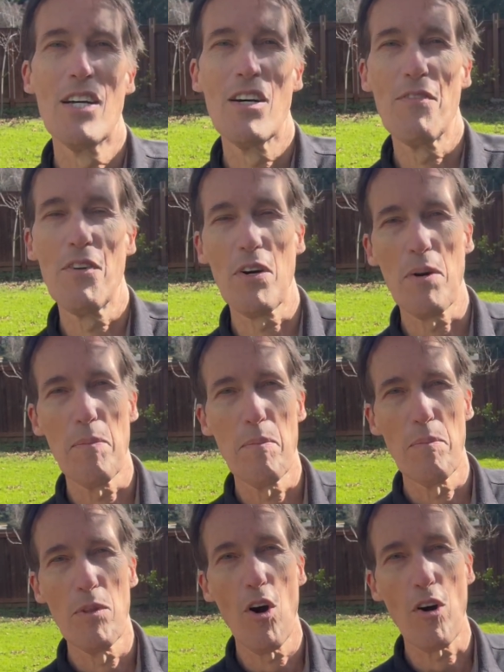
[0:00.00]
If you're on
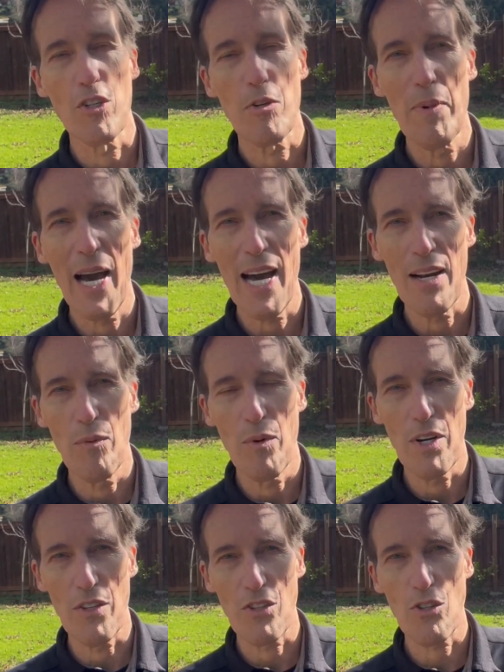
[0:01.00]
a large mat in one
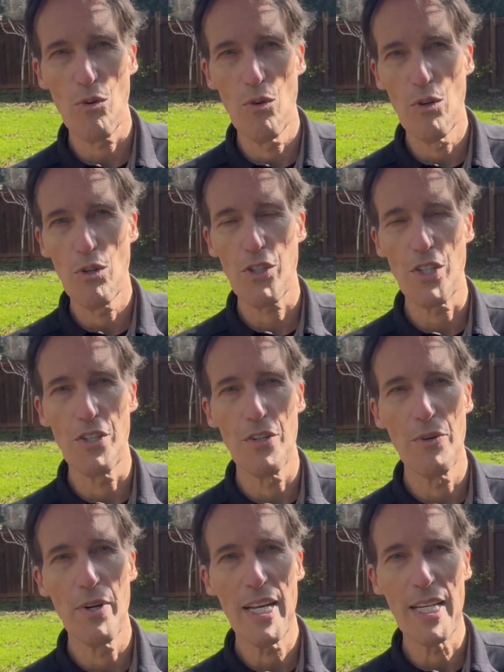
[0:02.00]
of the schools and you're
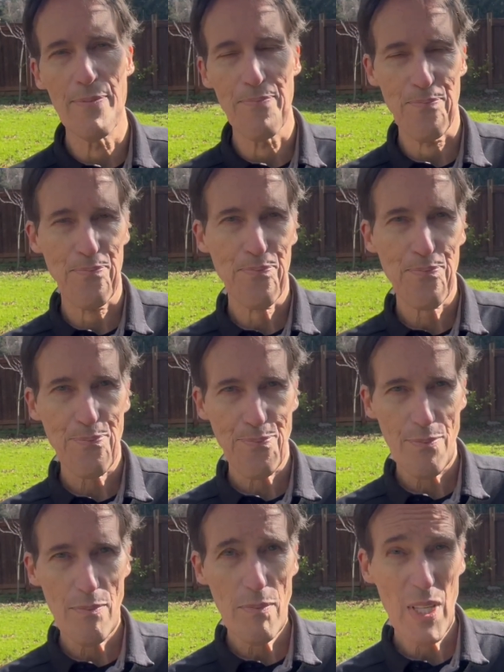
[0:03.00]
doing it,
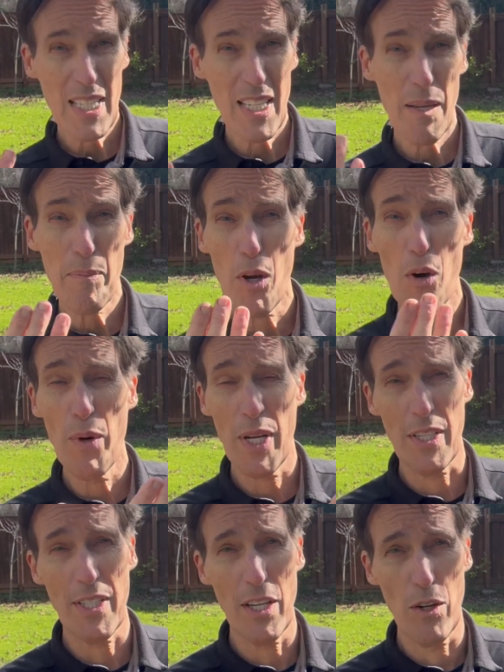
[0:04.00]
keep going
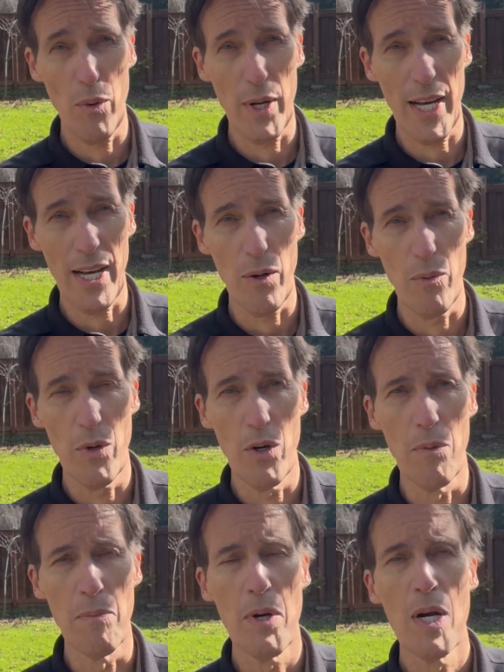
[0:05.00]
until you run out of
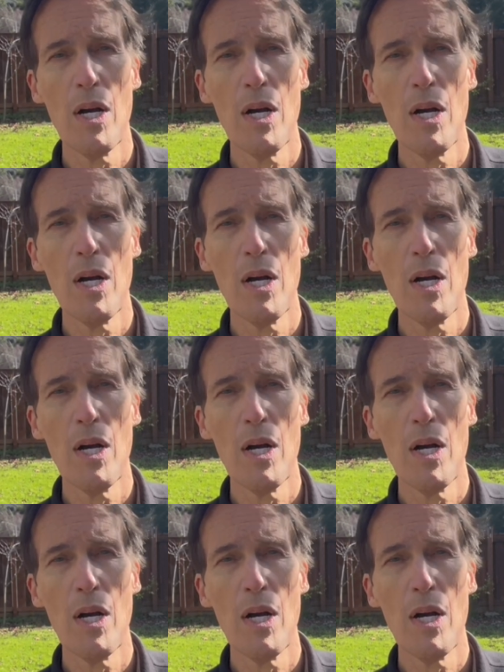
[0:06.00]
room.